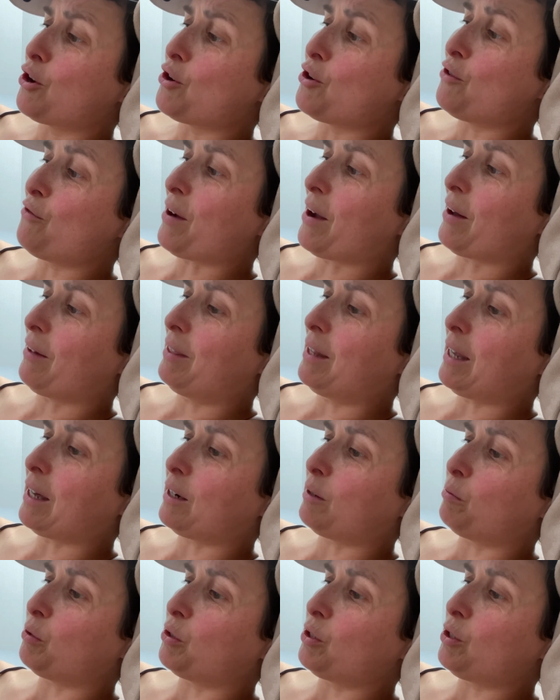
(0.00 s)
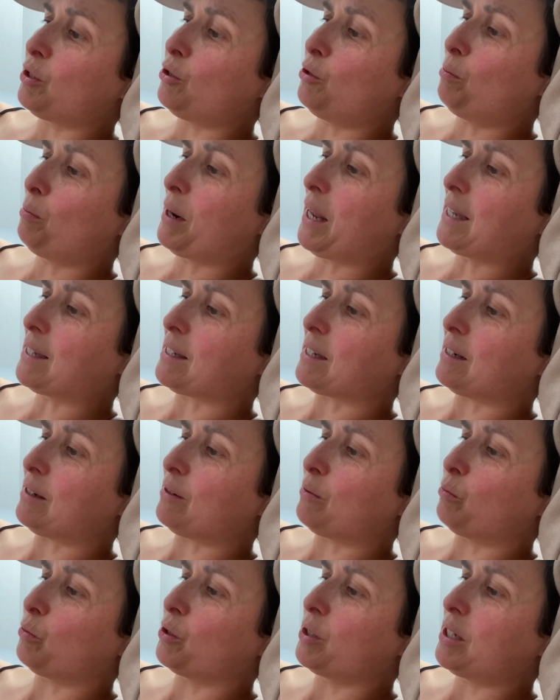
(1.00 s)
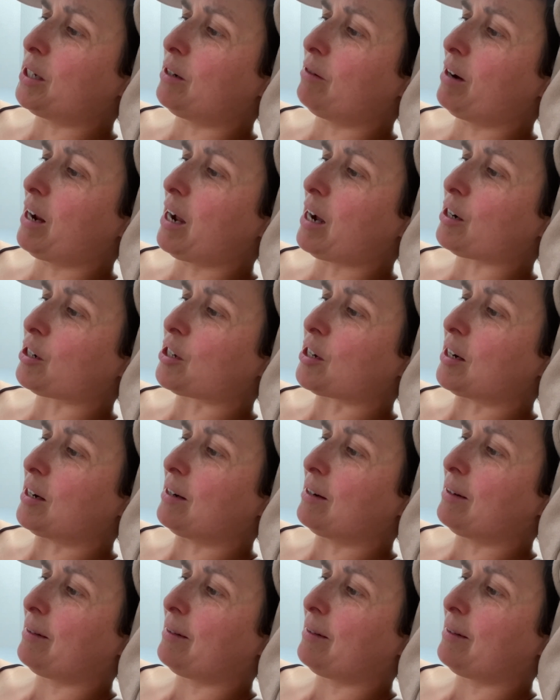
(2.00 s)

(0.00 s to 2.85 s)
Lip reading: who found the animals too placid and wanted a reaction.